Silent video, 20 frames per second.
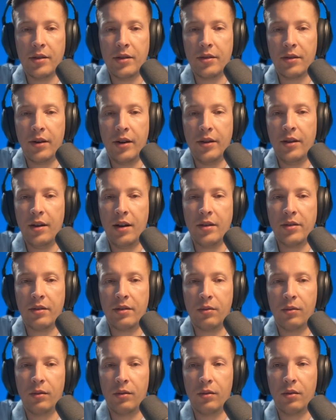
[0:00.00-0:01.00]
any other
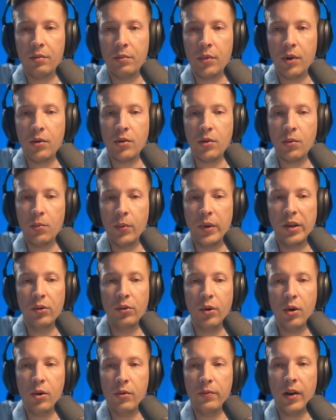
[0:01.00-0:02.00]
color? Because we don't
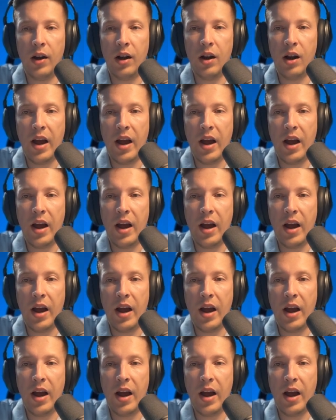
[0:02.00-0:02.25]
have